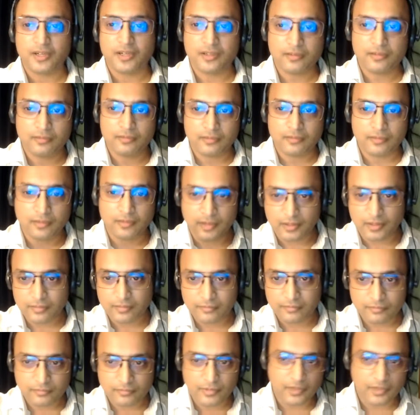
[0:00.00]
and like
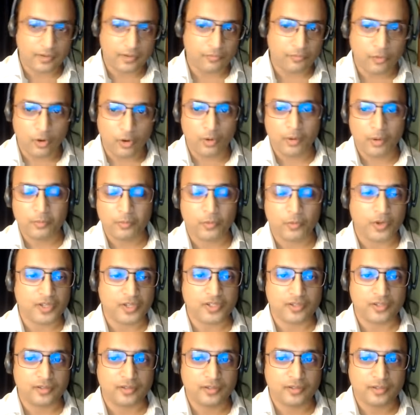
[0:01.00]
follow-up
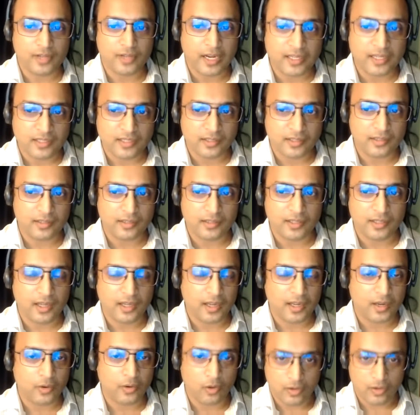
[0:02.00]
question, takes a
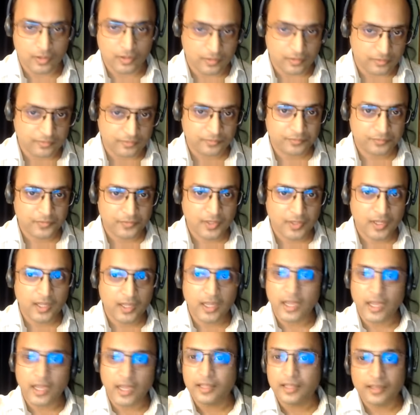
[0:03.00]
EA order
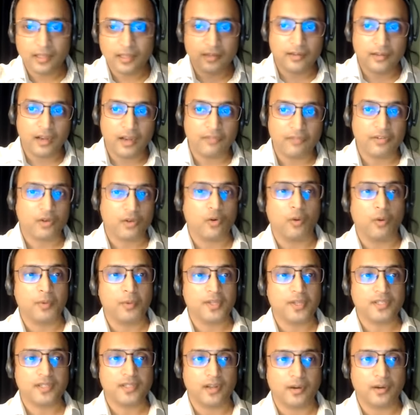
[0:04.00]
and then never
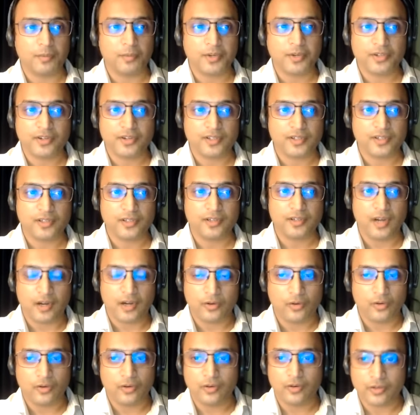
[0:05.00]
comments the arbitration
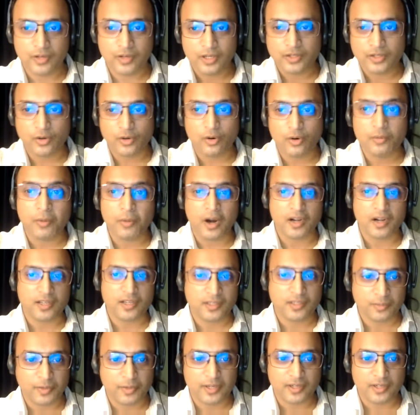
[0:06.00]
at all or does not
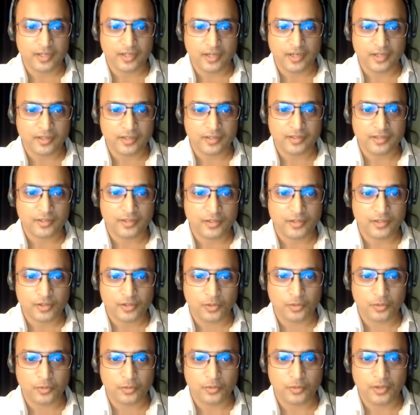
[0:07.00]
participate in it?
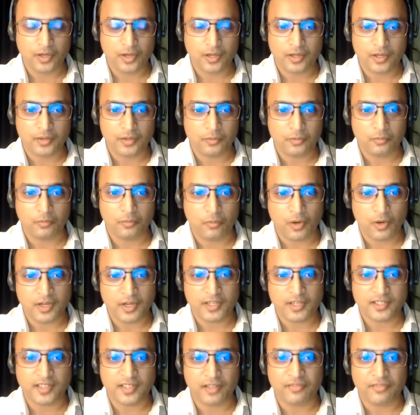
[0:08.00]
So
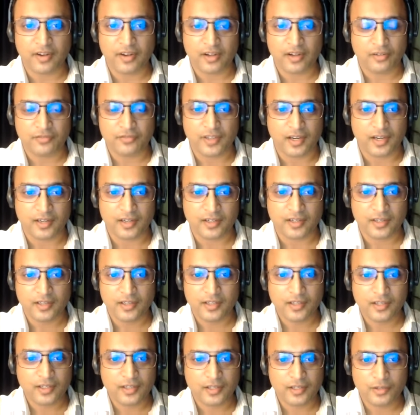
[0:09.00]
what is the effect of that?
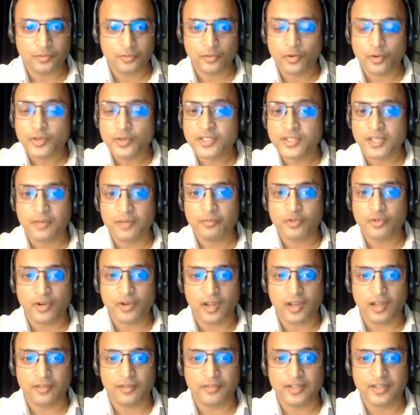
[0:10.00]
You don't seem
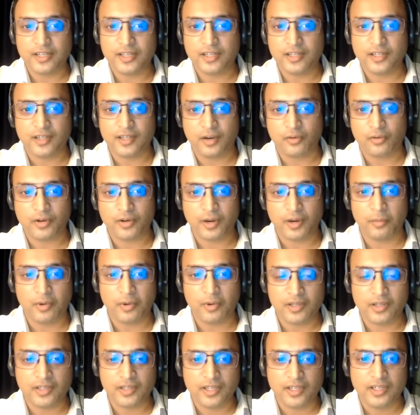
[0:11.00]
to have any outcome
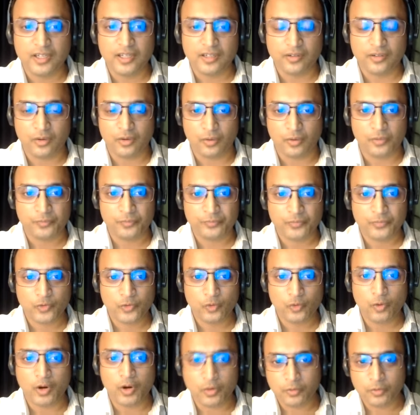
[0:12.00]
under the Indian law.
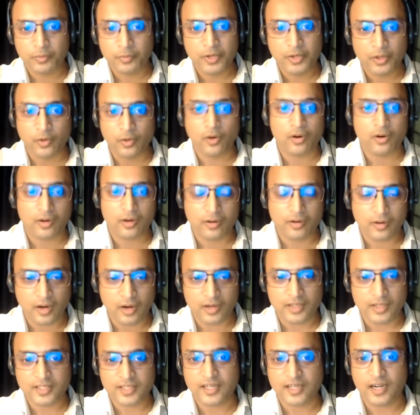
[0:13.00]
What would be your
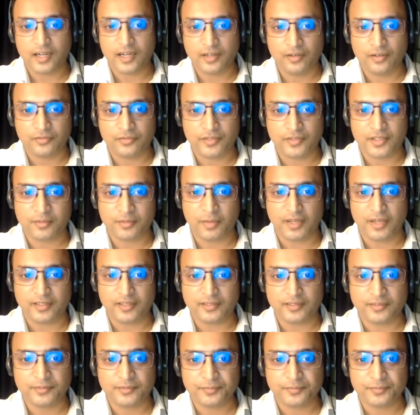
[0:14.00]
understanding of this matter?